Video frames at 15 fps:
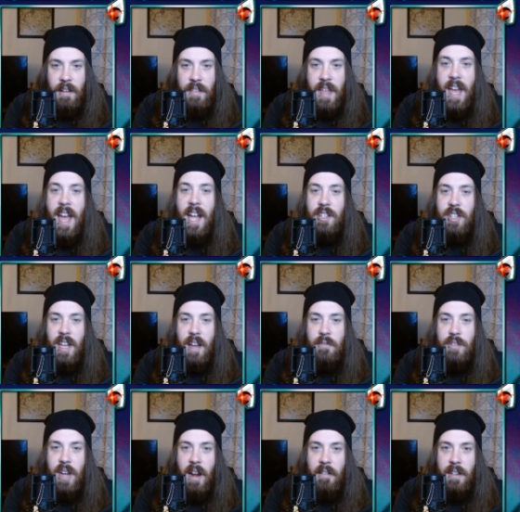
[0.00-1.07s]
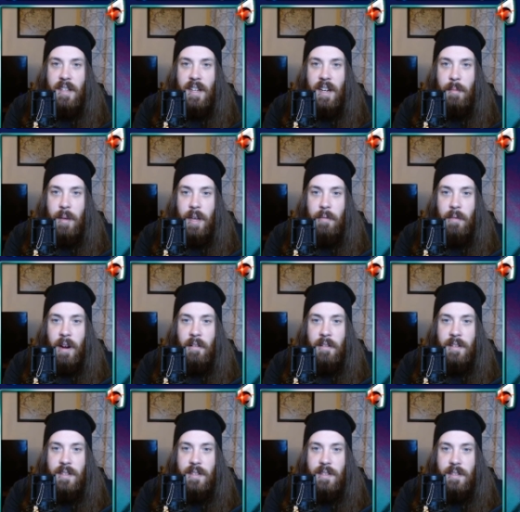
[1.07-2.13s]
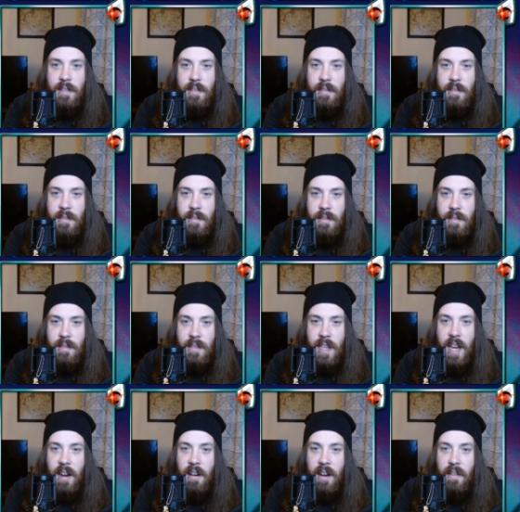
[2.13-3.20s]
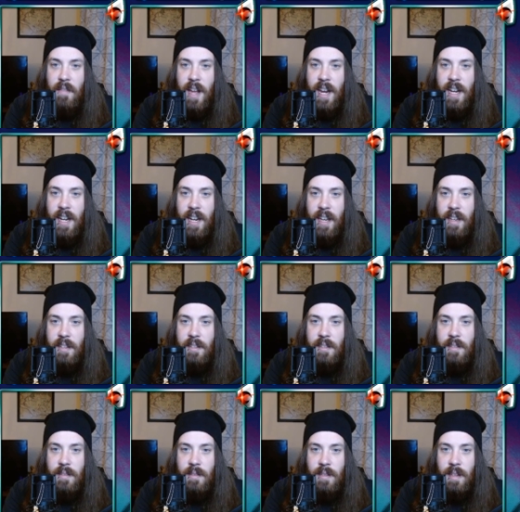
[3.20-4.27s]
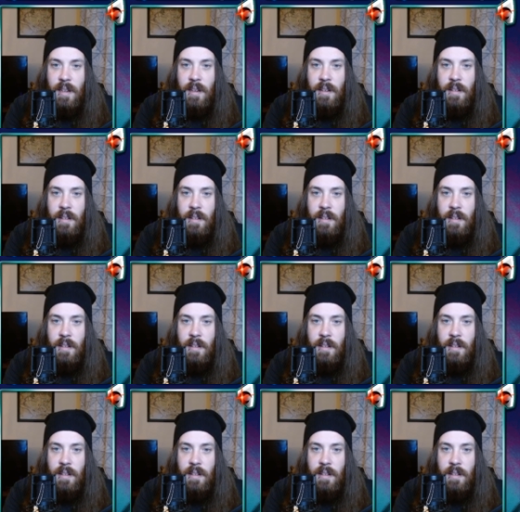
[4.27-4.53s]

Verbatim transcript: They actually have Shattering the Limit, whereas they don't have any links, so